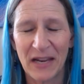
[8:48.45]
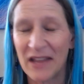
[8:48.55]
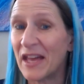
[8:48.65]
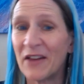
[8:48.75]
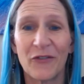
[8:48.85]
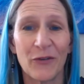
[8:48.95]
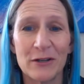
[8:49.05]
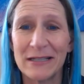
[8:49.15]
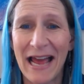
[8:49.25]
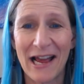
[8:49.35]
And that
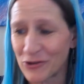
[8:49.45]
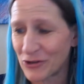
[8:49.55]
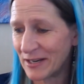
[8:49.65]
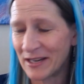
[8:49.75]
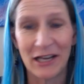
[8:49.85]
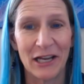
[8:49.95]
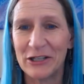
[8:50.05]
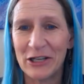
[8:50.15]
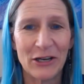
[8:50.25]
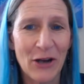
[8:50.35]
first action
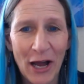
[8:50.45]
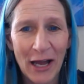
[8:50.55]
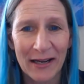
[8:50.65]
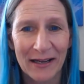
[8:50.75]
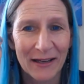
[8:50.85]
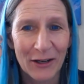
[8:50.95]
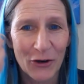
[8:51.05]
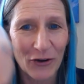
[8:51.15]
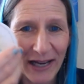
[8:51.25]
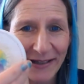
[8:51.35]
did not
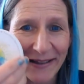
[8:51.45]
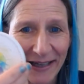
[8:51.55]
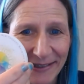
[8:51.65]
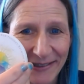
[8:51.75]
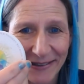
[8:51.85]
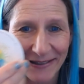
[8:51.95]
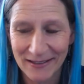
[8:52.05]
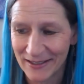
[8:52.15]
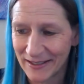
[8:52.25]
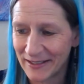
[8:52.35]
create this.
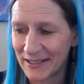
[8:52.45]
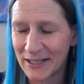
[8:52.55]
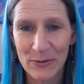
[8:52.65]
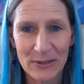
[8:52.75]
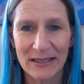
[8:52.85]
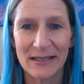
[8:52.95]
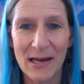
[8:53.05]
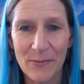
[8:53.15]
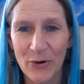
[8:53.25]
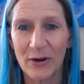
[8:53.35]
It was a
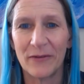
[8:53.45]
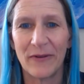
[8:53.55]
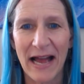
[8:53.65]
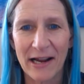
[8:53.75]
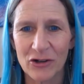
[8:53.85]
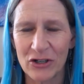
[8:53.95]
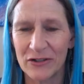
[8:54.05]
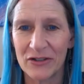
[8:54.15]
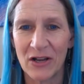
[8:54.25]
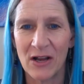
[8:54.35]
number of
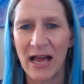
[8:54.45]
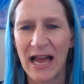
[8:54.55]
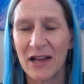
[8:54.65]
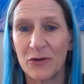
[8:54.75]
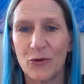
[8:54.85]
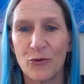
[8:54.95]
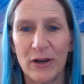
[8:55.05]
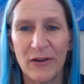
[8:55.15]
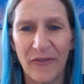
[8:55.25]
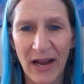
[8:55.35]
actions and
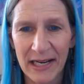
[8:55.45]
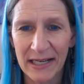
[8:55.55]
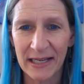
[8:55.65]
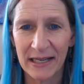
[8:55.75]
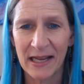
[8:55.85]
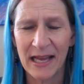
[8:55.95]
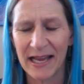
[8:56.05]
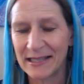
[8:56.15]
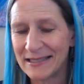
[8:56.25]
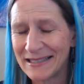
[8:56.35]
refining
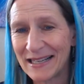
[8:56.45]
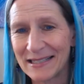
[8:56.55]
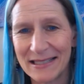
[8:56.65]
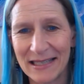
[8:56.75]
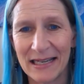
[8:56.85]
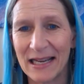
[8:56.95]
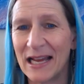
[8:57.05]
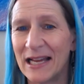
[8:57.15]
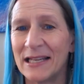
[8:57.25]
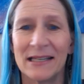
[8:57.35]
and testing
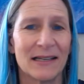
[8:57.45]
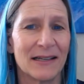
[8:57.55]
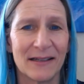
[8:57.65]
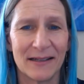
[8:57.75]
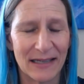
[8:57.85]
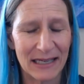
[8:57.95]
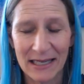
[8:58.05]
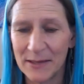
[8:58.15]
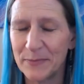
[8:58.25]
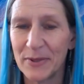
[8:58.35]
and
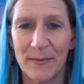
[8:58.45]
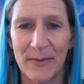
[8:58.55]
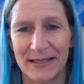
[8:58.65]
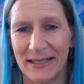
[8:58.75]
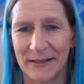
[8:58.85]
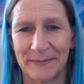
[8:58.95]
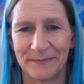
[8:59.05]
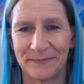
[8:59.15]
implementing.